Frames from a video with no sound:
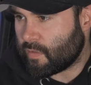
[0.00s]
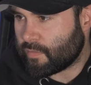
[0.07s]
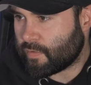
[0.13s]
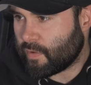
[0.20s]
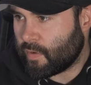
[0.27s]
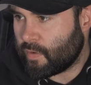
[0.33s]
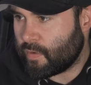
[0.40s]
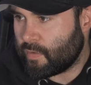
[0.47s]

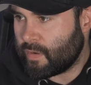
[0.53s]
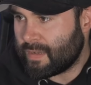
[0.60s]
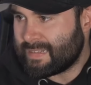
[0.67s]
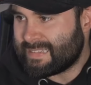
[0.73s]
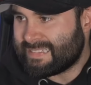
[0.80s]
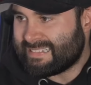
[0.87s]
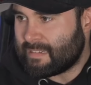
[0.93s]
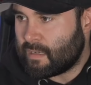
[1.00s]
so
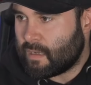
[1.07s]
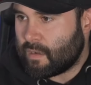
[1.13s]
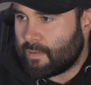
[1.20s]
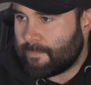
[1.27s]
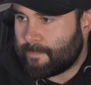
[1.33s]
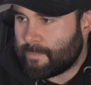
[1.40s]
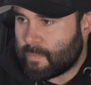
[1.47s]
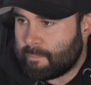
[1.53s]

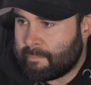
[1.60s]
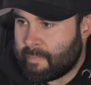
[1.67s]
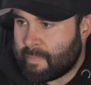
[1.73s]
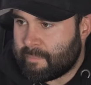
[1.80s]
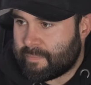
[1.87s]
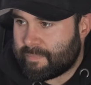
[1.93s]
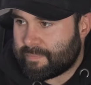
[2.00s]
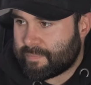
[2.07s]

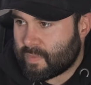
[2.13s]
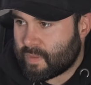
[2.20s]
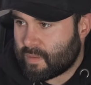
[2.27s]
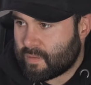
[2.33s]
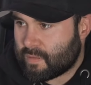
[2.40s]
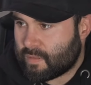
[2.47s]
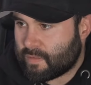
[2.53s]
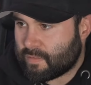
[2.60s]
it
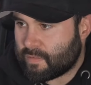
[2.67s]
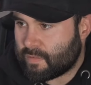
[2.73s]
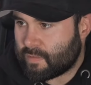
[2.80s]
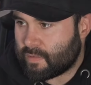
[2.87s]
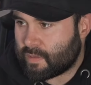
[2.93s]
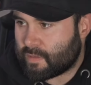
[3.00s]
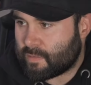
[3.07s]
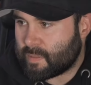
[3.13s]
doesn't
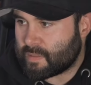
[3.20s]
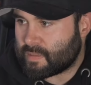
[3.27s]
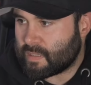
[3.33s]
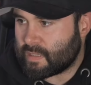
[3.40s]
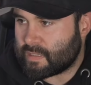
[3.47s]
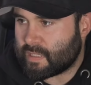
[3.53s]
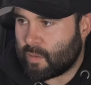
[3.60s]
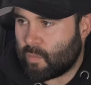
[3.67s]

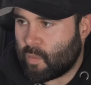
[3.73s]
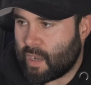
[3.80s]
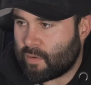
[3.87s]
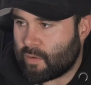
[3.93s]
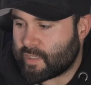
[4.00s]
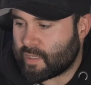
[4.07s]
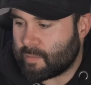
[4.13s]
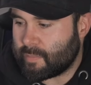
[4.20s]
explicitly say what
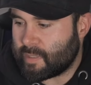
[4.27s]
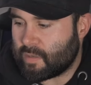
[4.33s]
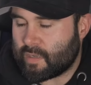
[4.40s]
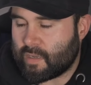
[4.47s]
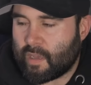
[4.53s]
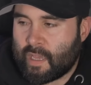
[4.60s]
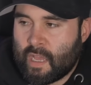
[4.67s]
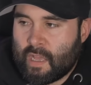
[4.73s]
else they're going to be doing.
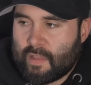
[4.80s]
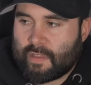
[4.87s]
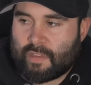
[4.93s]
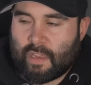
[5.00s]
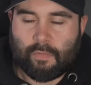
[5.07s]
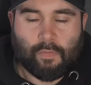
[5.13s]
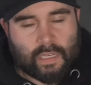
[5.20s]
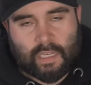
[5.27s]
Like, they're
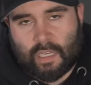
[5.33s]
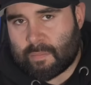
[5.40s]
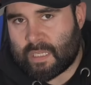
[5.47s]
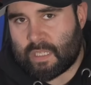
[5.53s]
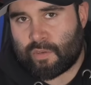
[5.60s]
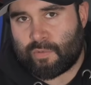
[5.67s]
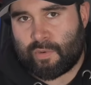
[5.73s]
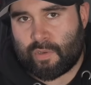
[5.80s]
definitely going to be
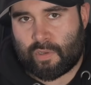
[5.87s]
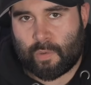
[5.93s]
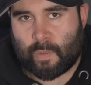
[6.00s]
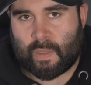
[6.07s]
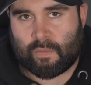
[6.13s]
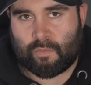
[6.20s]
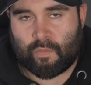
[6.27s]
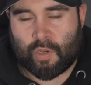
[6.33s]

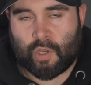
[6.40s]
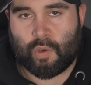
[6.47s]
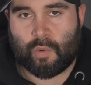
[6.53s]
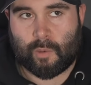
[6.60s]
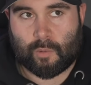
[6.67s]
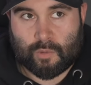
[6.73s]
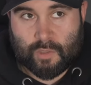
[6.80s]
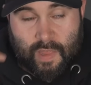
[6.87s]
doing
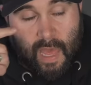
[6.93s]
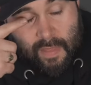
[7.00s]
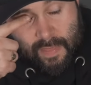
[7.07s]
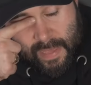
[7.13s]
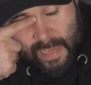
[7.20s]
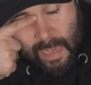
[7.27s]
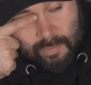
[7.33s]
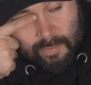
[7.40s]
renewals. That
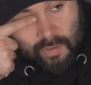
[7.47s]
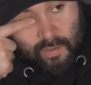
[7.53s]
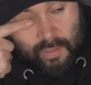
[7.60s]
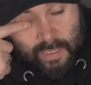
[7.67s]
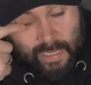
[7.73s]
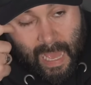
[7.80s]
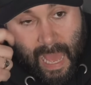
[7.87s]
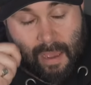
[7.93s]
they
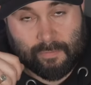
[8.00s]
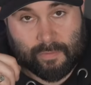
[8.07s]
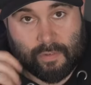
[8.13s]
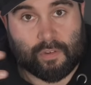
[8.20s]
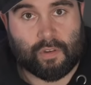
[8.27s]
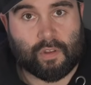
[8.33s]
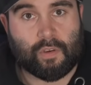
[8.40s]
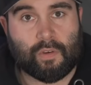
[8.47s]
absolutely have
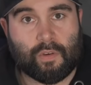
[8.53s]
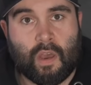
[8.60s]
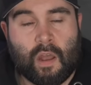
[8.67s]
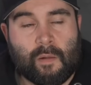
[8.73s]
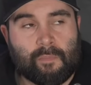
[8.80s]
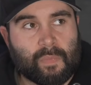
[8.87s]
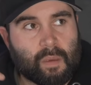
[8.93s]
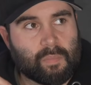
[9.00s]
to do,
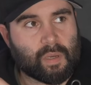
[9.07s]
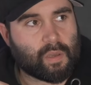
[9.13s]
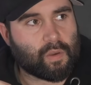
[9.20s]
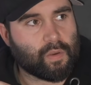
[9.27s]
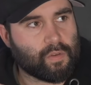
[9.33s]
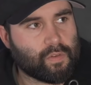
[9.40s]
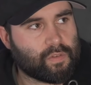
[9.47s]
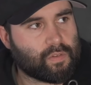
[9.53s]

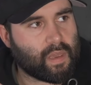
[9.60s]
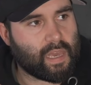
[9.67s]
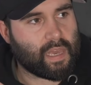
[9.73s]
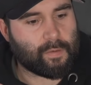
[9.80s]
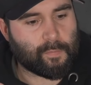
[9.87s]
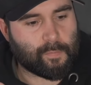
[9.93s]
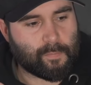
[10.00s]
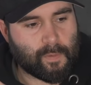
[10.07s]
because
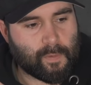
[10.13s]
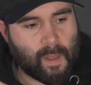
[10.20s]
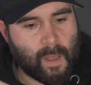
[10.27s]
if,